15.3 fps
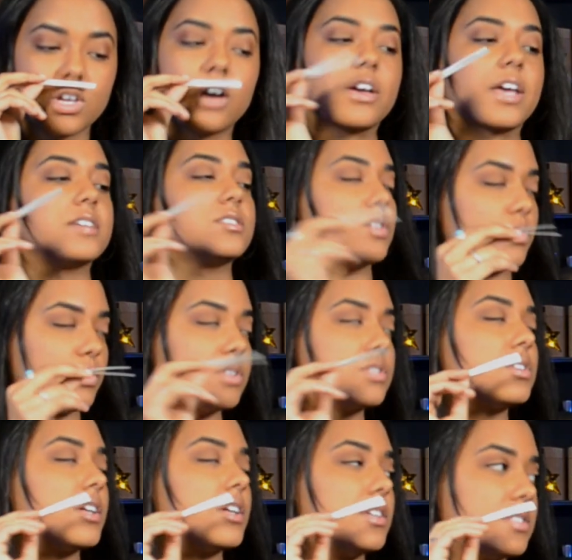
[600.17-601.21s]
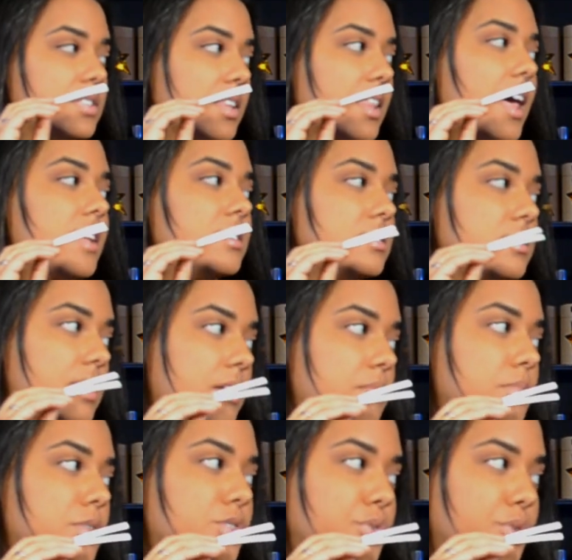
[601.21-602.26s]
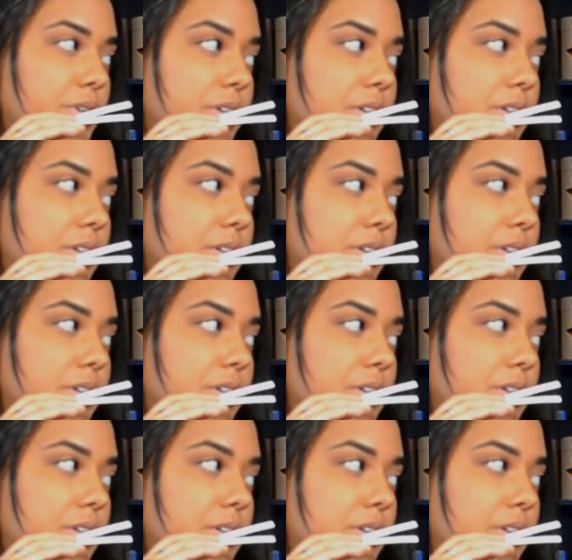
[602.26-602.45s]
Okay, so we'll start using that instead, mature,